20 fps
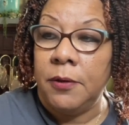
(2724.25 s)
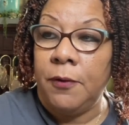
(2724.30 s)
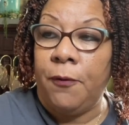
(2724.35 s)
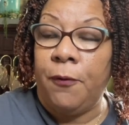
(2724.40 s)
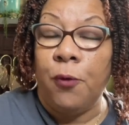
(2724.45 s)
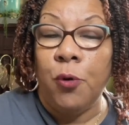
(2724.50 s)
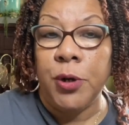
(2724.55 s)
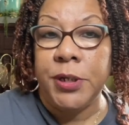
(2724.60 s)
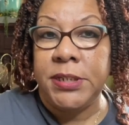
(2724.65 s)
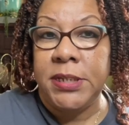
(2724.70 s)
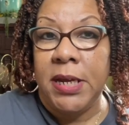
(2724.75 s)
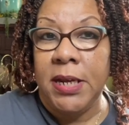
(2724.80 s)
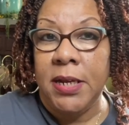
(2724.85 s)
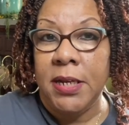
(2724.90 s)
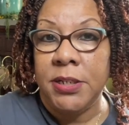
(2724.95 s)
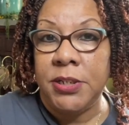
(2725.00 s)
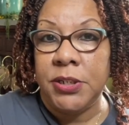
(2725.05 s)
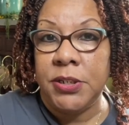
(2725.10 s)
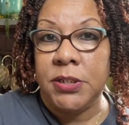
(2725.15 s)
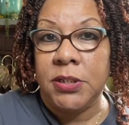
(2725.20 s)
14
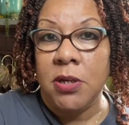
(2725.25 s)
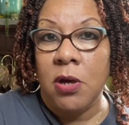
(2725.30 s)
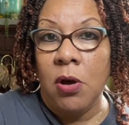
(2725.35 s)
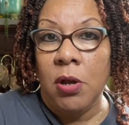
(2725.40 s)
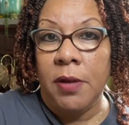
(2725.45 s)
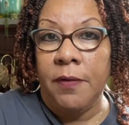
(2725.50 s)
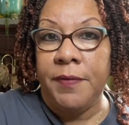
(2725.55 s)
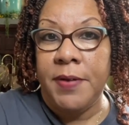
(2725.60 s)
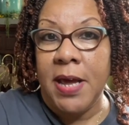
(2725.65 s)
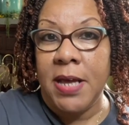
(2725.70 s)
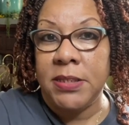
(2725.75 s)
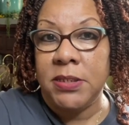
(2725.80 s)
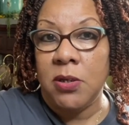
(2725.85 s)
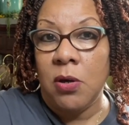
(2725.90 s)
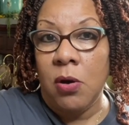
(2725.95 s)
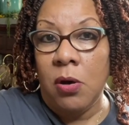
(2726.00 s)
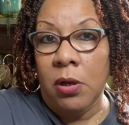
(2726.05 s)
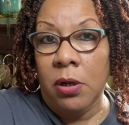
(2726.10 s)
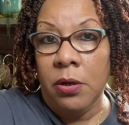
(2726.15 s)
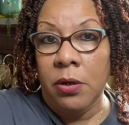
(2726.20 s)
inches tall, if not
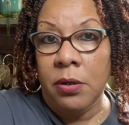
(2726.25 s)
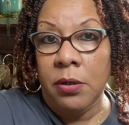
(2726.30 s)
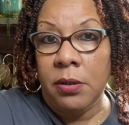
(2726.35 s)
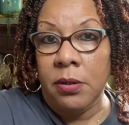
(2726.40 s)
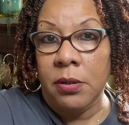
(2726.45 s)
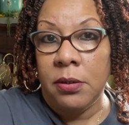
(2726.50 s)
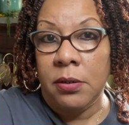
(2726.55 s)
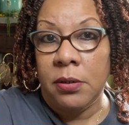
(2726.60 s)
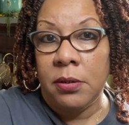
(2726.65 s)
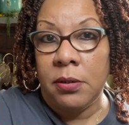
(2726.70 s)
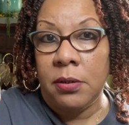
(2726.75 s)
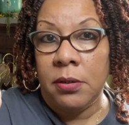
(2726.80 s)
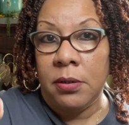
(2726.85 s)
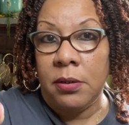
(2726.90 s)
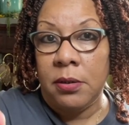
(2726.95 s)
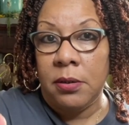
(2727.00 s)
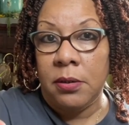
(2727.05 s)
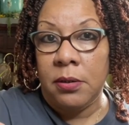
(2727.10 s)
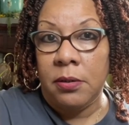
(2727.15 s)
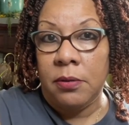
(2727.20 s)
taller,
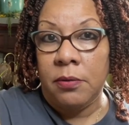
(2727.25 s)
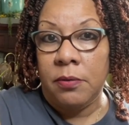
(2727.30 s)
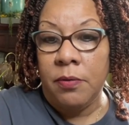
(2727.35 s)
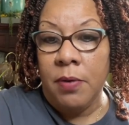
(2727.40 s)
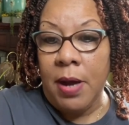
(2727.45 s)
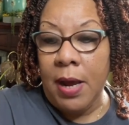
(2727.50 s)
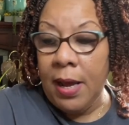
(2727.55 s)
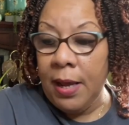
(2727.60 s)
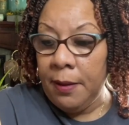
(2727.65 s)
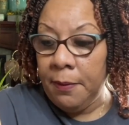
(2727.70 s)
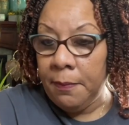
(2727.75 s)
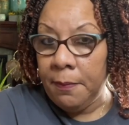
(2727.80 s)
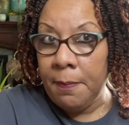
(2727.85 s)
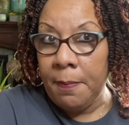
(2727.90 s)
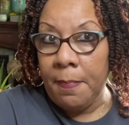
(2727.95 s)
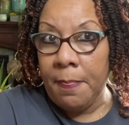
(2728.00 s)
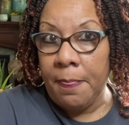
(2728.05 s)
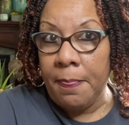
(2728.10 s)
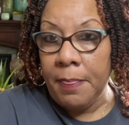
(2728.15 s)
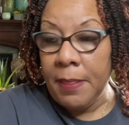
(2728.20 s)
right?
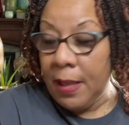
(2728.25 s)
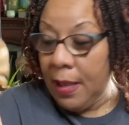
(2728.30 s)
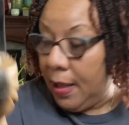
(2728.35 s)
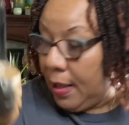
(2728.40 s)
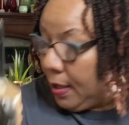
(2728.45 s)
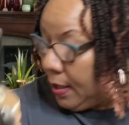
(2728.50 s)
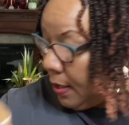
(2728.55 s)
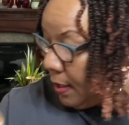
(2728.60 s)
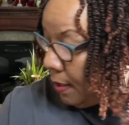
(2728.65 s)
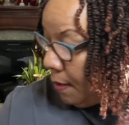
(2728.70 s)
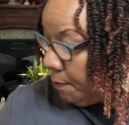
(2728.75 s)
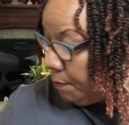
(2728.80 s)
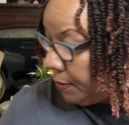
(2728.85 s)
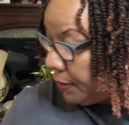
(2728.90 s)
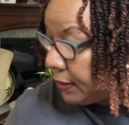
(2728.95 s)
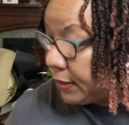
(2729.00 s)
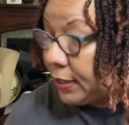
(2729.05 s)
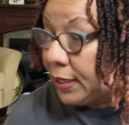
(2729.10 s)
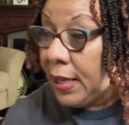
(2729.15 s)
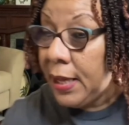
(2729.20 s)

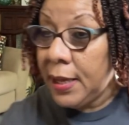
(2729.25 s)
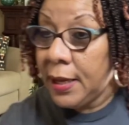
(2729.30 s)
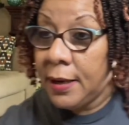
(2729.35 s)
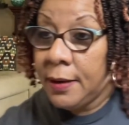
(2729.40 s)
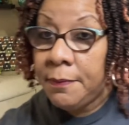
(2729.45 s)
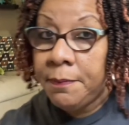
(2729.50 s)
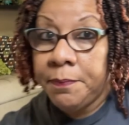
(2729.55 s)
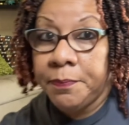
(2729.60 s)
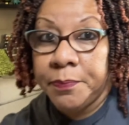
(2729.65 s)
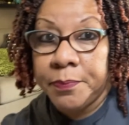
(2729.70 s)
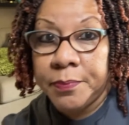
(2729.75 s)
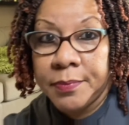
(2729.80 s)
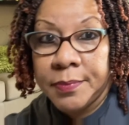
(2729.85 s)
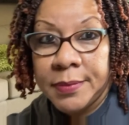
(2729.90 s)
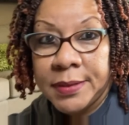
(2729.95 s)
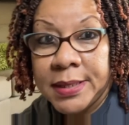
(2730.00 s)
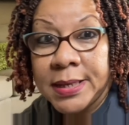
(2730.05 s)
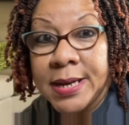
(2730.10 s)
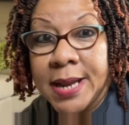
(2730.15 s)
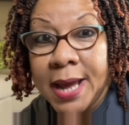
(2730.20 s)
But then
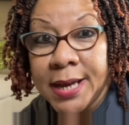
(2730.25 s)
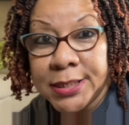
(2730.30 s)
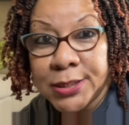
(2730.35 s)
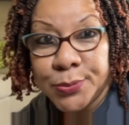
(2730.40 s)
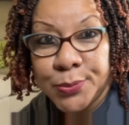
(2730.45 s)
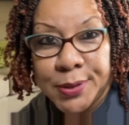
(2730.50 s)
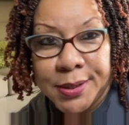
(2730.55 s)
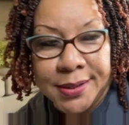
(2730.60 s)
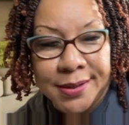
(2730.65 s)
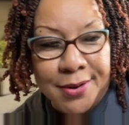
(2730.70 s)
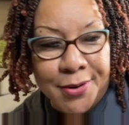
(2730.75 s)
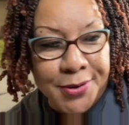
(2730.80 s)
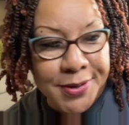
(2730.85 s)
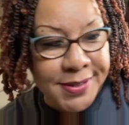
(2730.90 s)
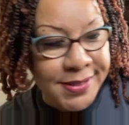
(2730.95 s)
the next one, hold on a